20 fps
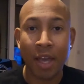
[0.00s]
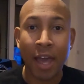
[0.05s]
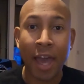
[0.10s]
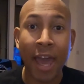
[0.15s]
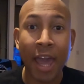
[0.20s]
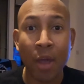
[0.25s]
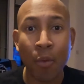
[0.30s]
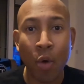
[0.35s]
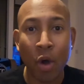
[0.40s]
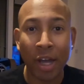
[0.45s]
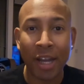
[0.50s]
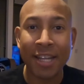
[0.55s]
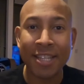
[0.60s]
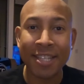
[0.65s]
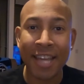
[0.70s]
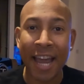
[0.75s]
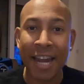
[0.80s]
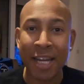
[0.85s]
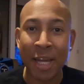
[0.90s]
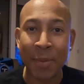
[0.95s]
Hey, welcome to
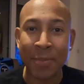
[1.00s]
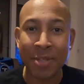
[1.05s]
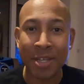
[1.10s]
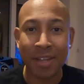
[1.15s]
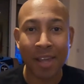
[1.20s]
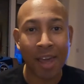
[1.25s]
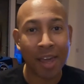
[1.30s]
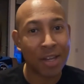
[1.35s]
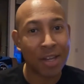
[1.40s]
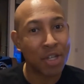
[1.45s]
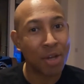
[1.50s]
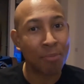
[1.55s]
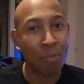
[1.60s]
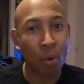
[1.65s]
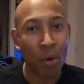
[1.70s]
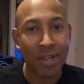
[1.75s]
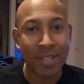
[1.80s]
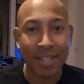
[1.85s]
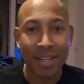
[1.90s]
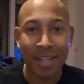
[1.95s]
Titan Up Today. It's your
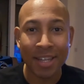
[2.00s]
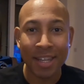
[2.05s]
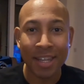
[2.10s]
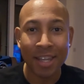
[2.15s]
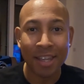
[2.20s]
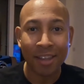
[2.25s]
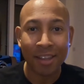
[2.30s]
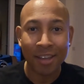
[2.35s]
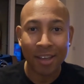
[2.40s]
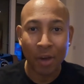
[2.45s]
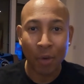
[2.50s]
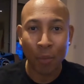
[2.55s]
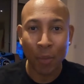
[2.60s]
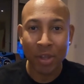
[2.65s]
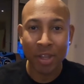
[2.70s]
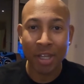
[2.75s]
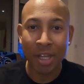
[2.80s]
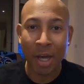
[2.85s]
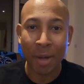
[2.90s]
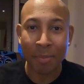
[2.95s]
boy CD with
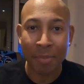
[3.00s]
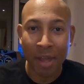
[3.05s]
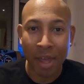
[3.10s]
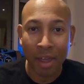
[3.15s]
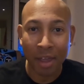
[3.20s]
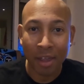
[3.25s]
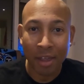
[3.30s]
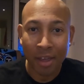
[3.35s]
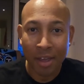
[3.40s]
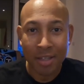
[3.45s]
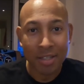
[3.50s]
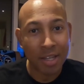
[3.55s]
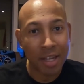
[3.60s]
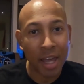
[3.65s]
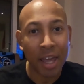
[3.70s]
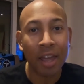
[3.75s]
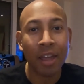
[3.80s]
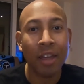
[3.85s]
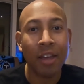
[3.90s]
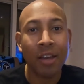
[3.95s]
an update.
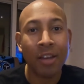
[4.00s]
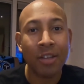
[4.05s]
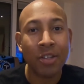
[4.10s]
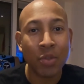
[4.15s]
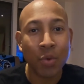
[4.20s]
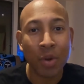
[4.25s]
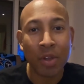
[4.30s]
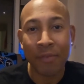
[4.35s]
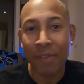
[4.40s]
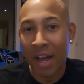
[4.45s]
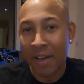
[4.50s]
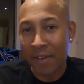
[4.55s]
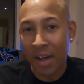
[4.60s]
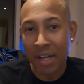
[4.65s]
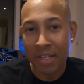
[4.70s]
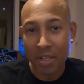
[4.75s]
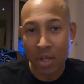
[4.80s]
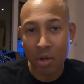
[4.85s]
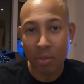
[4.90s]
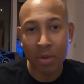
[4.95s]
Today, 25
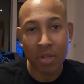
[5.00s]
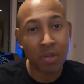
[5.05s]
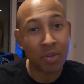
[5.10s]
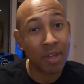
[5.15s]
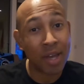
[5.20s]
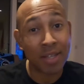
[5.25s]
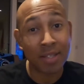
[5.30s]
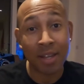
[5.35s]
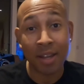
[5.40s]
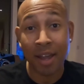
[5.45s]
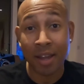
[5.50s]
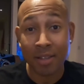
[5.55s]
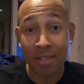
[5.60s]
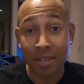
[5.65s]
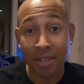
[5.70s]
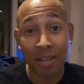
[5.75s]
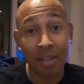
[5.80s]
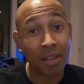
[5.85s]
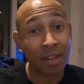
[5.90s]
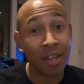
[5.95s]
October
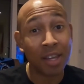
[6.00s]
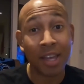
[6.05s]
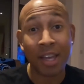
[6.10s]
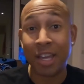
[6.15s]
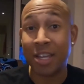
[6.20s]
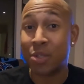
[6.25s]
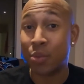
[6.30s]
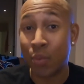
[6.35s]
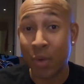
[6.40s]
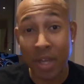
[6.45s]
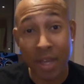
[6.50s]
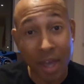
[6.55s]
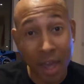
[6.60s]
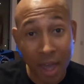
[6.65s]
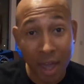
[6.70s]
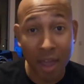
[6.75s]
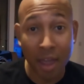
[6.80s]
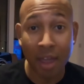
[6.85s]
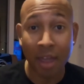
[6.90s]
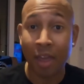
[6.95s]
2019, it's week
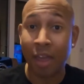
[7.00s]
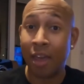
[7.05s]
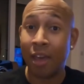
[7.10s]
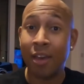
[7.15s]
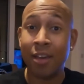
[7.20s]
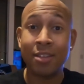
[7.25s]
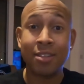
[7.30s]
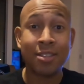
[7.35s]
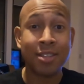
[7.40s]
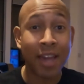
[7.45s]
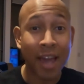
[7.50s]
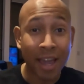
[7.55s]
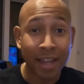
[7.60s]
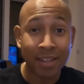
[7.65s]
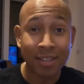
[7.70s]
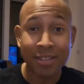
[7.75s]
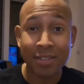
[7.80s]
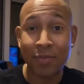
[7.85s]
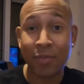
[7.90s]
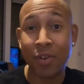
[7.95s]
8,
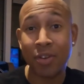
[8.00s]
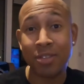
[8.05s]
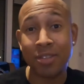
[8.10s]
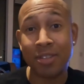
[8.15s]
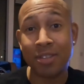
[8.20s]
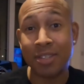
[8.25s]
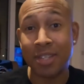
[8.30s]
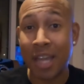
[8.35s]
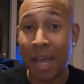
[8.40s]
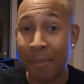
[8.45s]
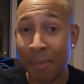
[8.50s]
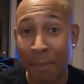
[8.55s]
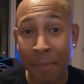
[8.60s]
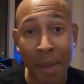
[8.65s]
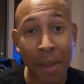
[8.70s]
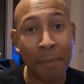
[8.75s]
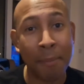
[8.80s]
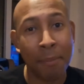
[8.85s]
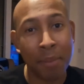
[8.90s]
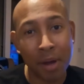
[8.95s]
Titans versus Tampa
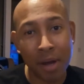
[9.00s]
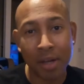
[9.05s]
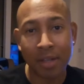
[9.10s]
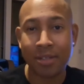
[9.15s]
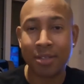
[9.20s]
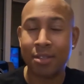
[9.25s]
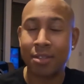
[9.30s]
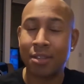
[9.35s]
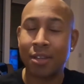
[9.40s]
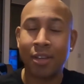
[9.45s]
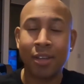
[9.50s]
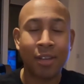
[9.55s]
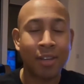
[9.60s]
Bay Bucs.